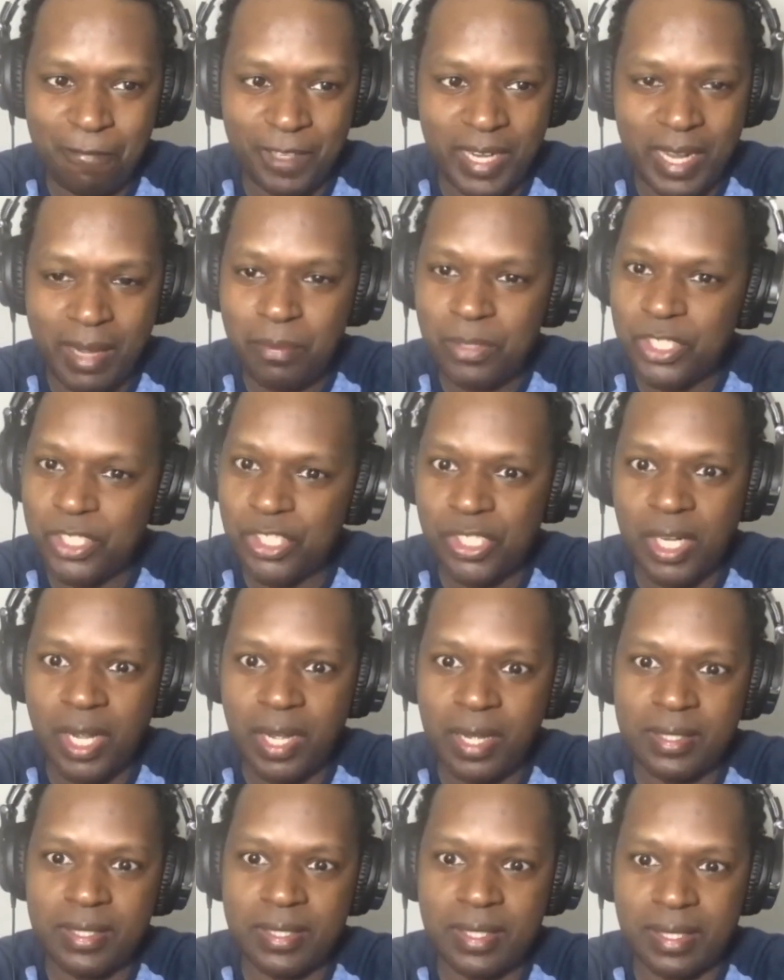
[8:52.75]
and I was
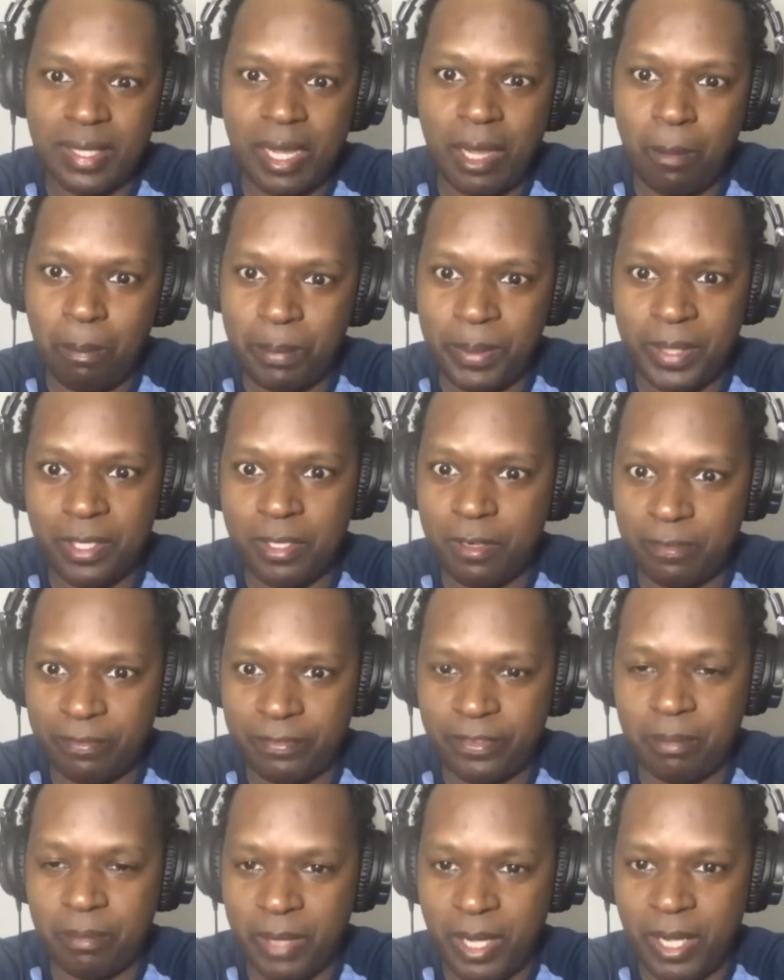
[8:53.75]
shocked at how big her
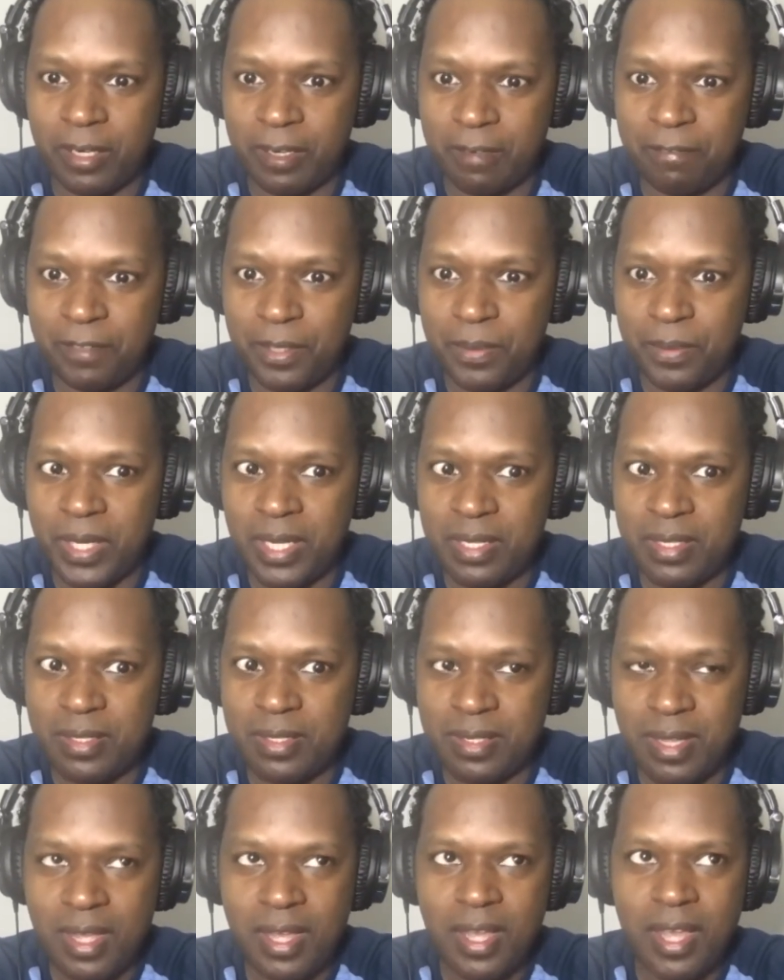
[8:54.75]
filmography
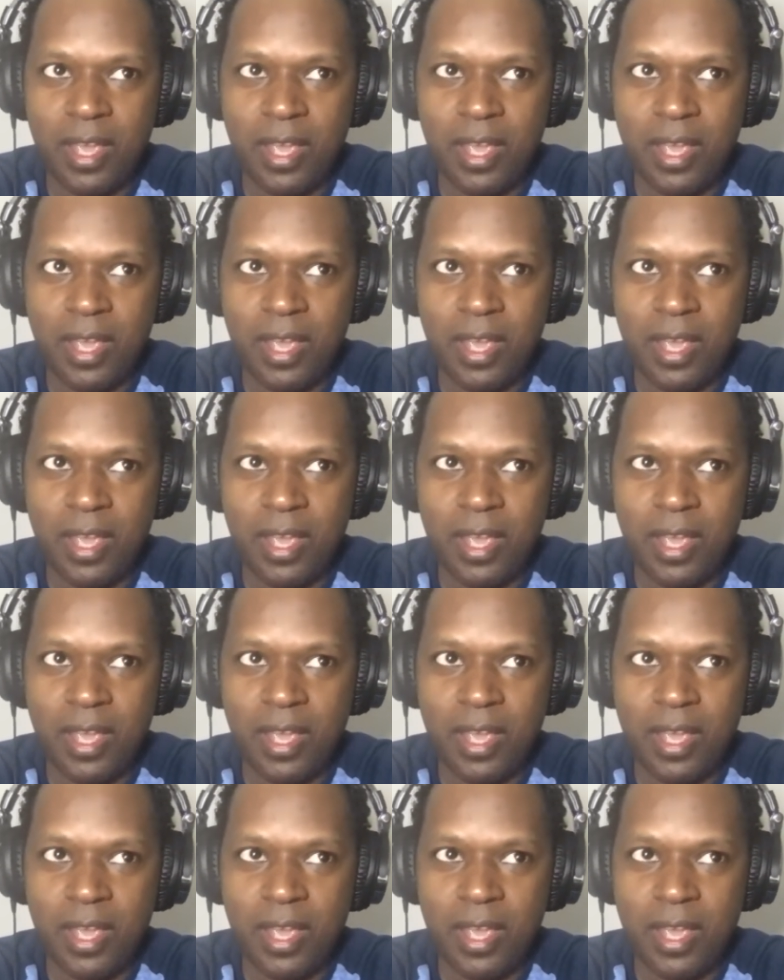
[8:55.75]
was.